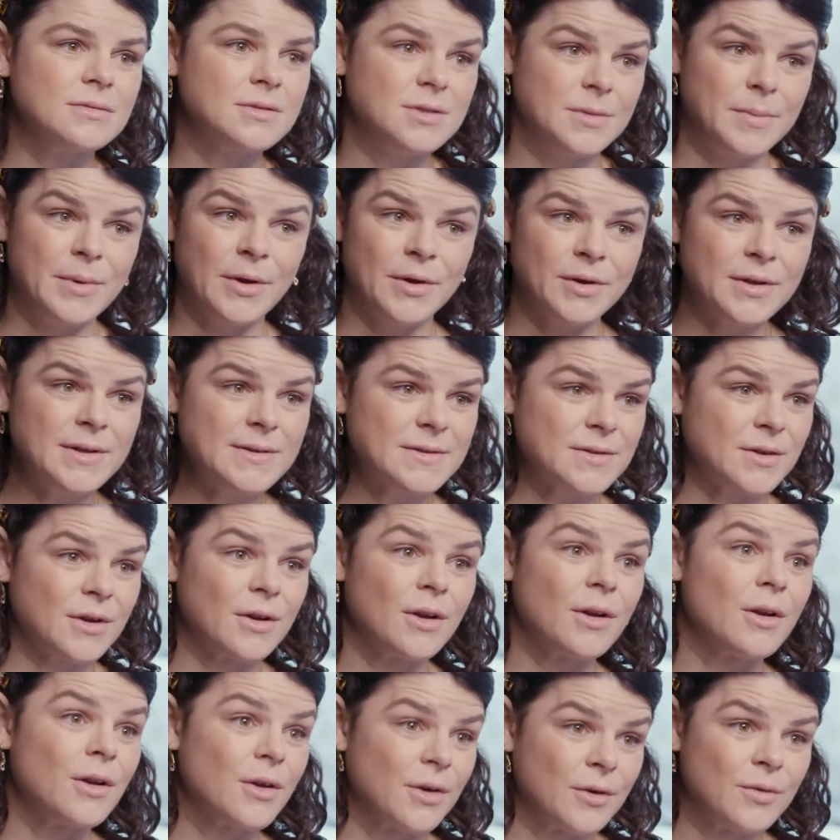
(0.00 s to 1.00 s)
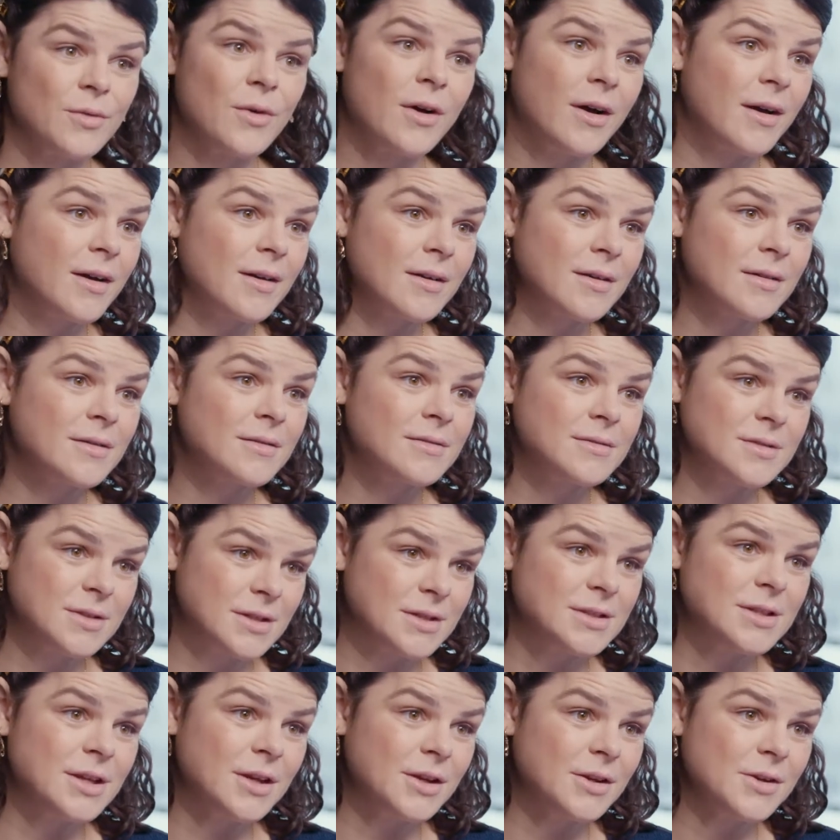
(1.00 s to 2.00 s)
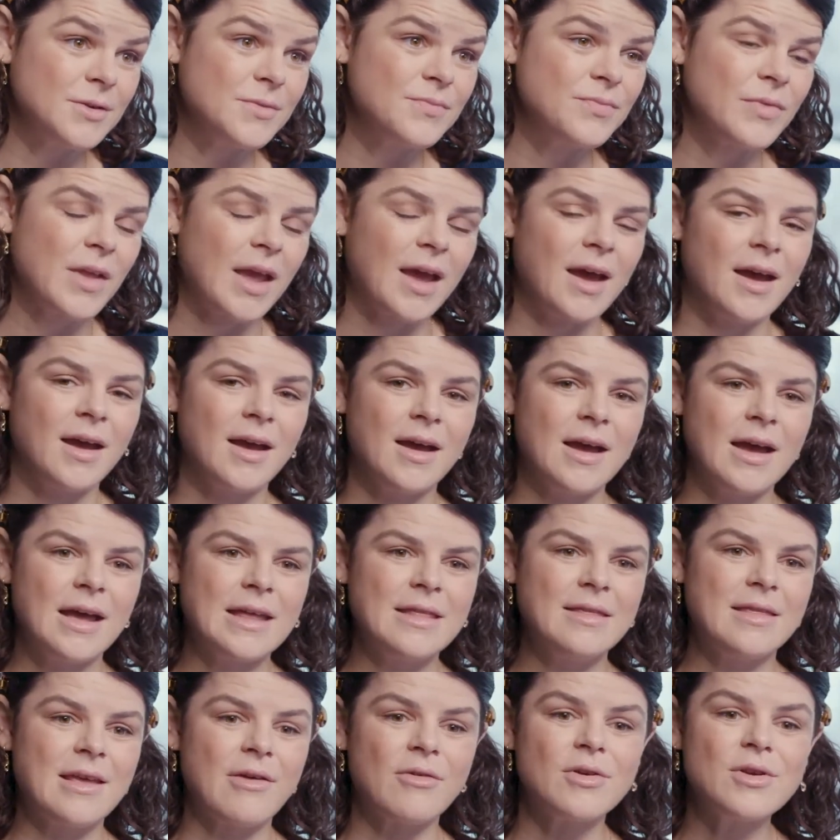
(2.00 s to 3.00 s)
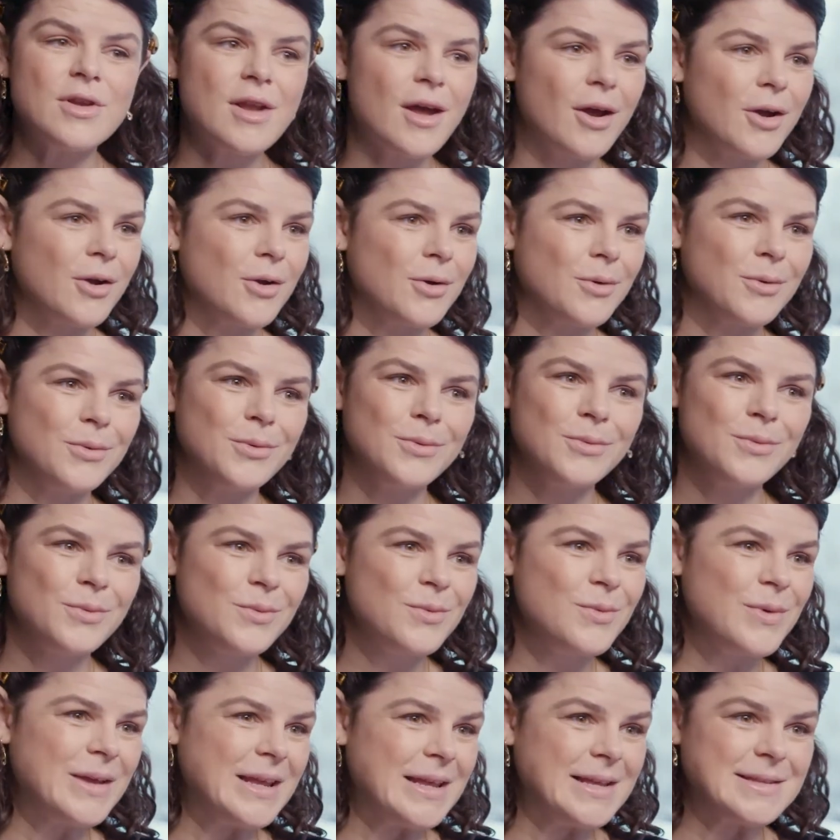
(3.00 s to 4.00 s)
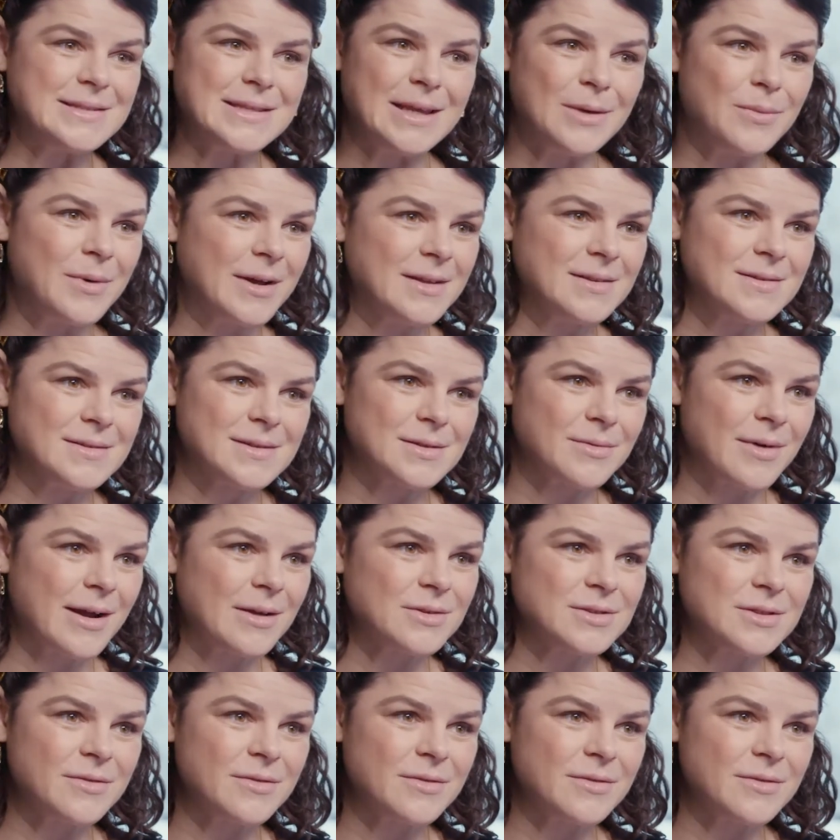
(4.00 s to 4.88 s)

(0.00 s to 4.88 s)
to be honest, got a lot of work to do. There are no easy wins around